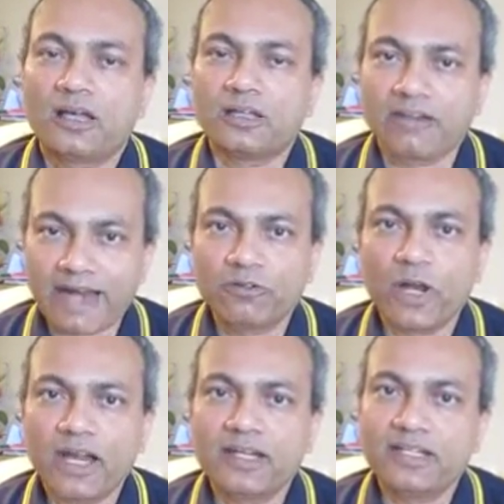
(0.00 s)

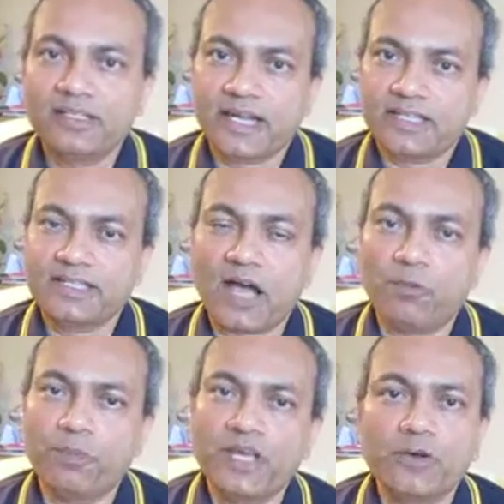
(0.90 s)
granularity, that is how
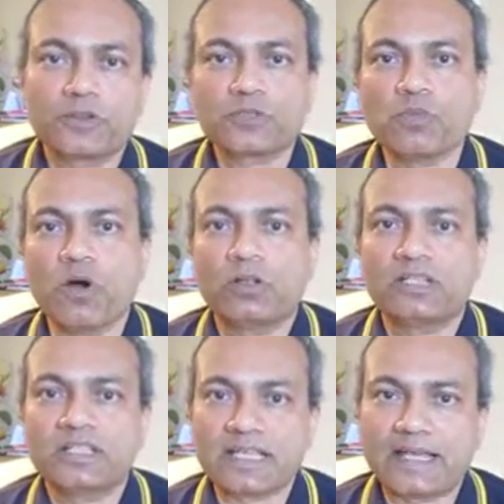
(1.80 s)
big or small
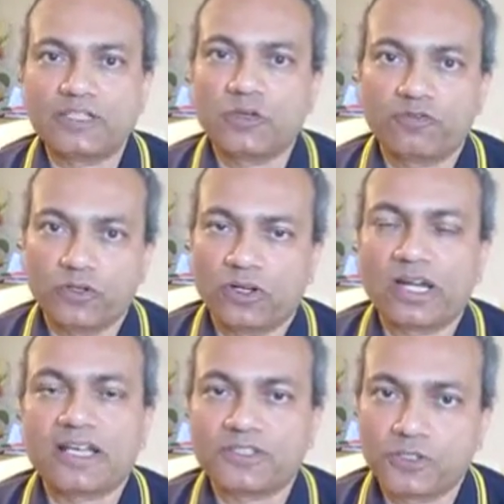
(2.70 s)
the size of your
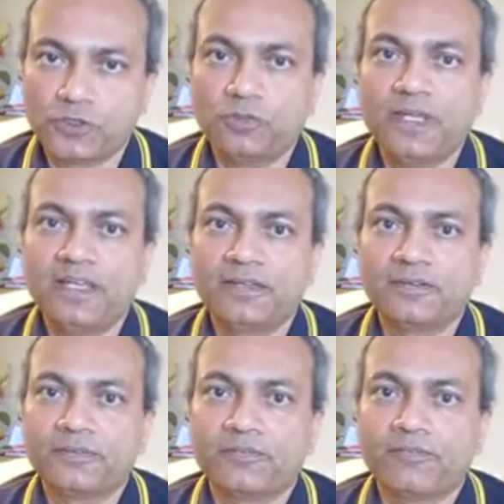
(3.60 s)
class should be,
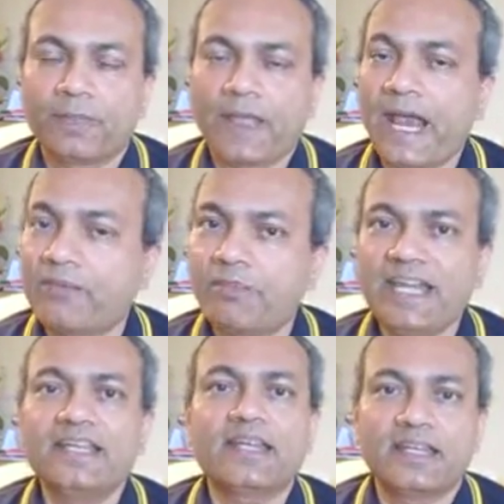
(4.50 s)
and
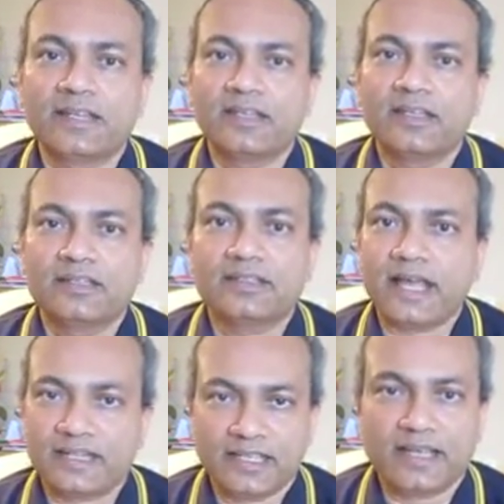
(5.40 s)
maintaining
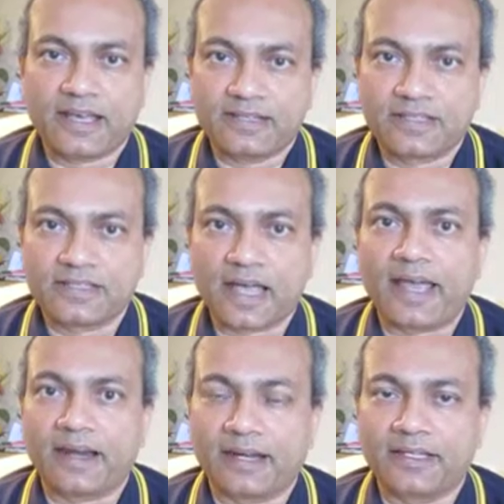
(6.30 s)
that inheritance
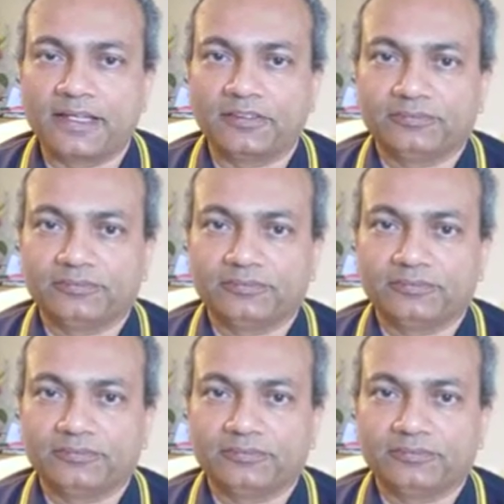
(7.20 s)
hierarchy.